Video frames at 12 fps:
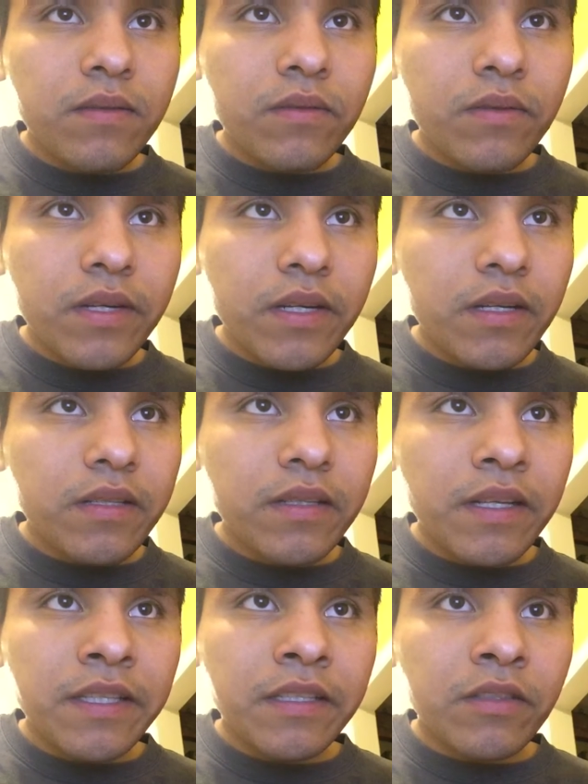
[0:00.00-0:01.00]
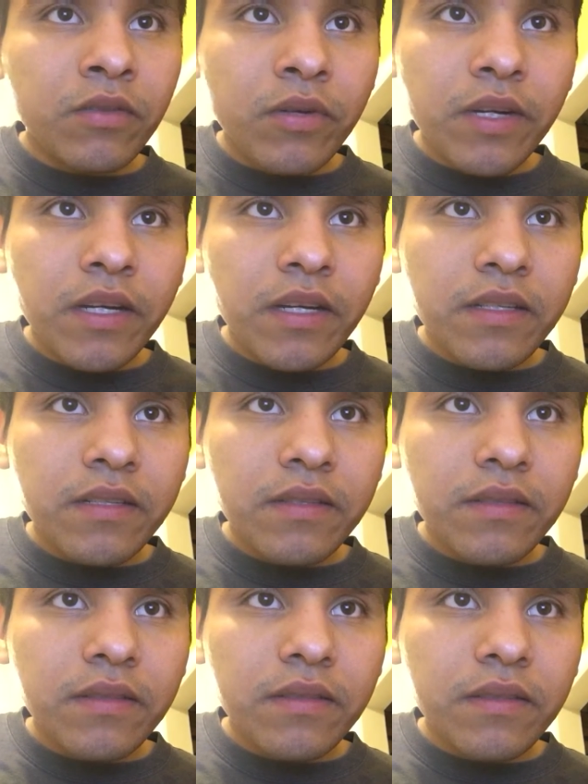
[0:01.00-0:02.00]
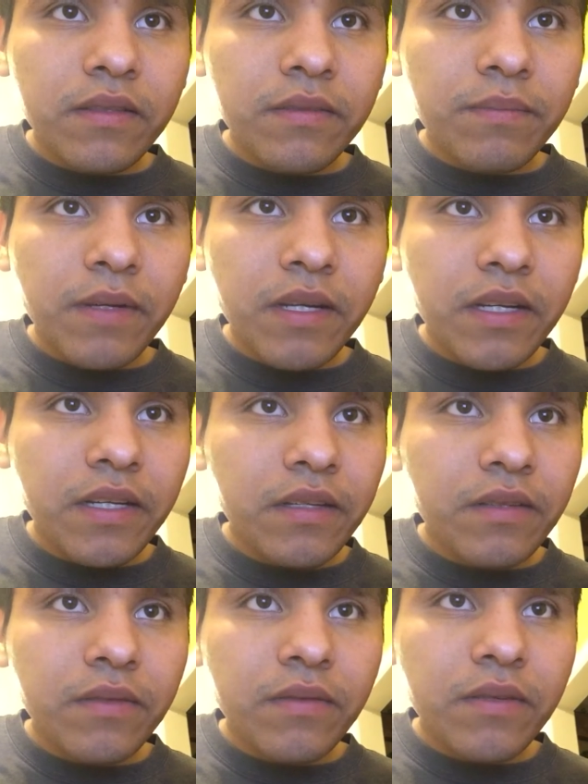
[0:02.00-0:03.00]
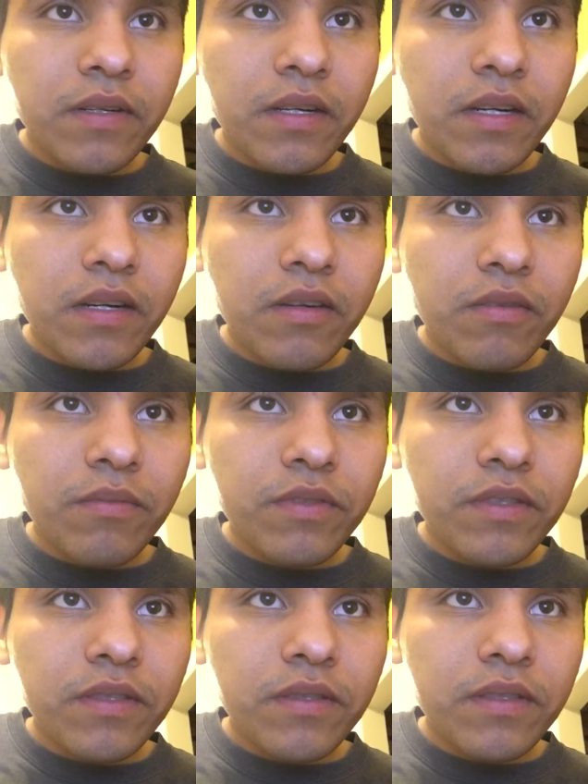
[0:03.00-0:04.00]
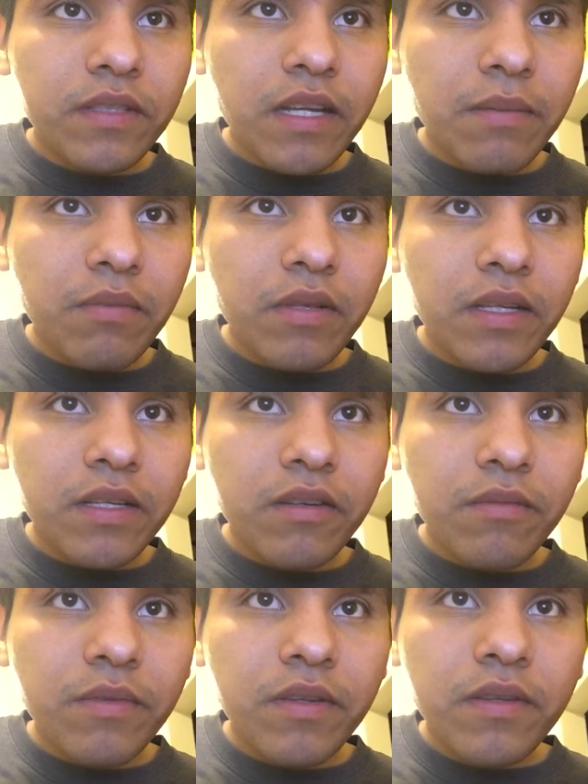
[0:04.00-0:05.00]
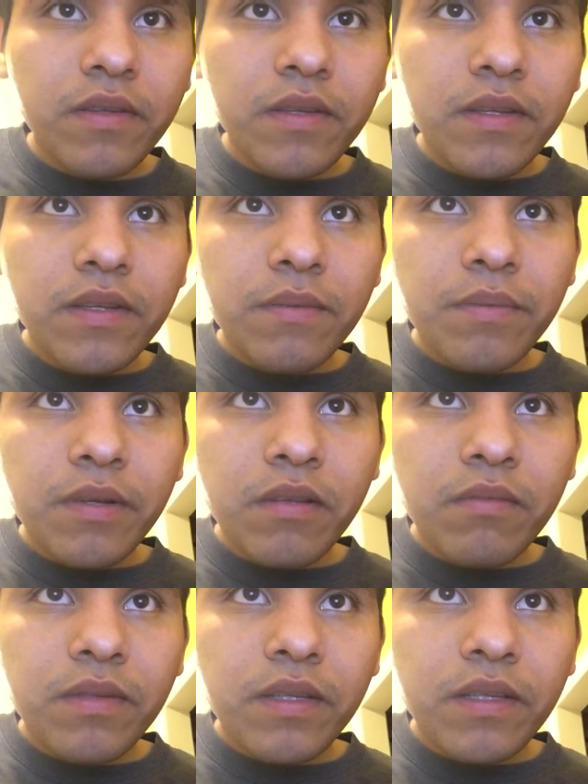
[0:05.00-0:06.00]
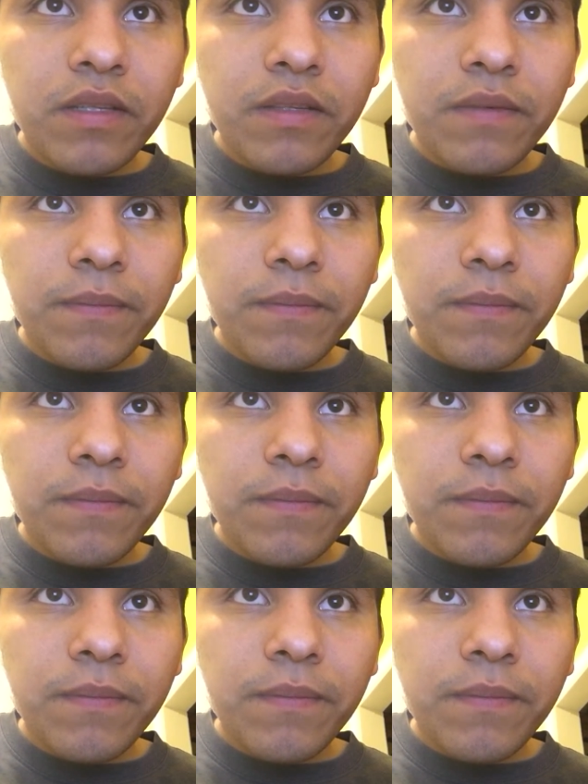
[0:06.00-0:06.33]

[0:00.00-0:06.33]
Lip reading: Thorax. I did the thorax, spine, scapula, pelvic.